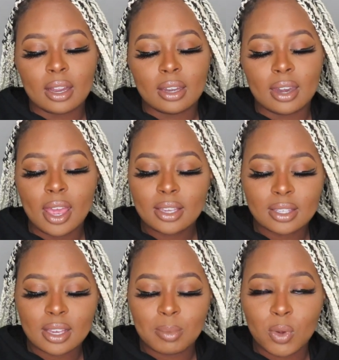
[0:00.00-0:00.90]
Next,
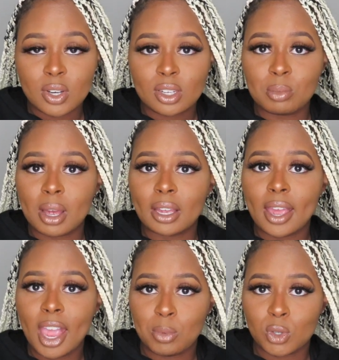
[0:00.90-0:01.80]
I'm going to do my
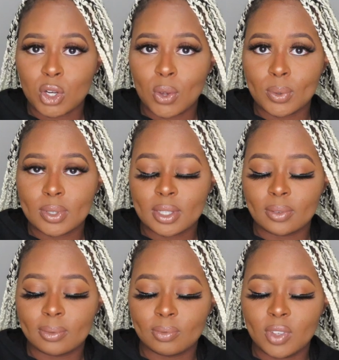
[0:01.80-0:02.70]
cable shows.
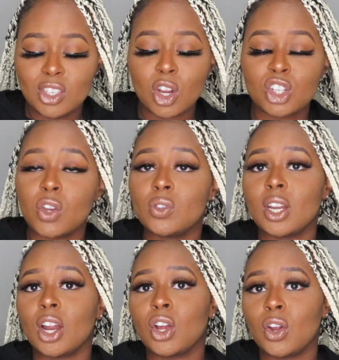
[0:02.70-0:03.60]
These are shows
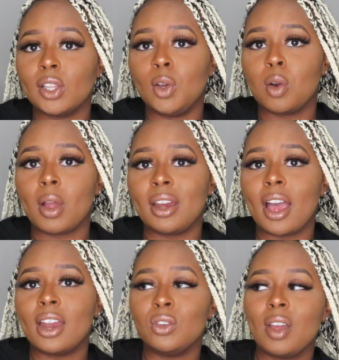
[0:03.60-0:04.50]
that are currently on right
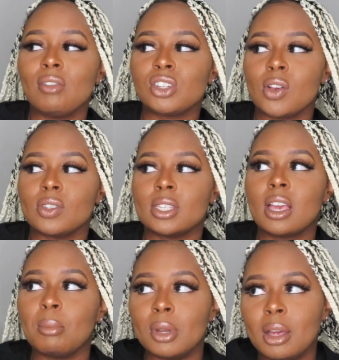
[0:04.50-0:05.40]
now. I do have shows that's
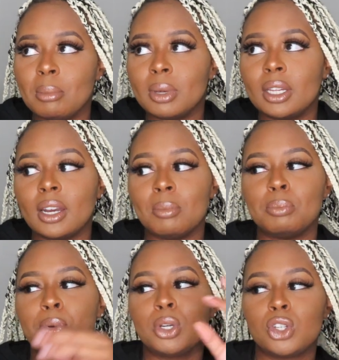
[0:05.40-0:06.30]
coming up, but
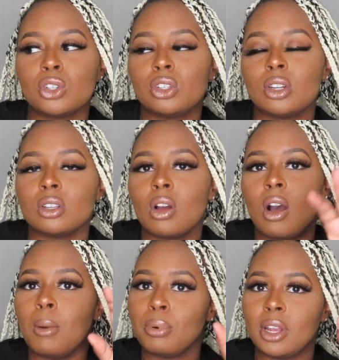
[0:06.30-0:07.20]
I'm pretty sure you're
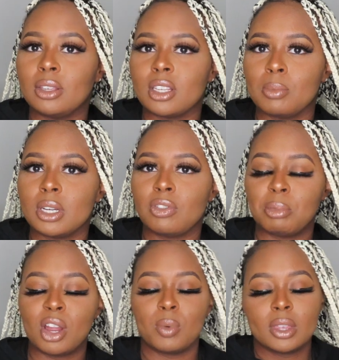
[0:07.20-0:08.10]
all pretty so much
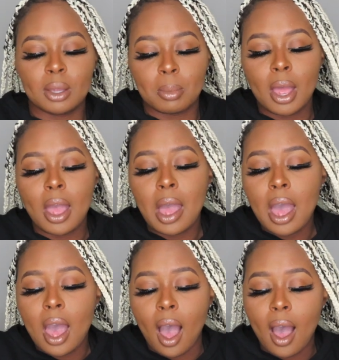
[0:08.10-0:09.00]
familiar with them.
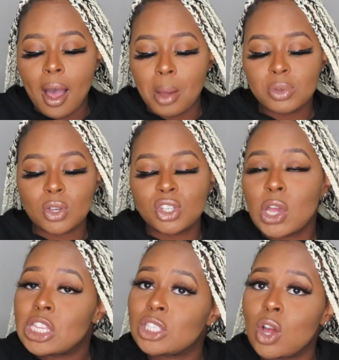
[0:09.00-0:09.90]
Um, so
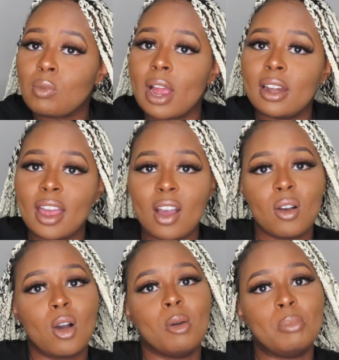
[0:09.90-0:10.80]
shows that's on right
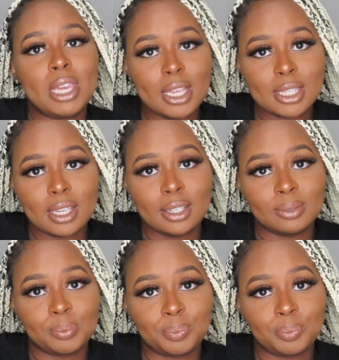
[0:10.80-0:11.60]
now on B E T.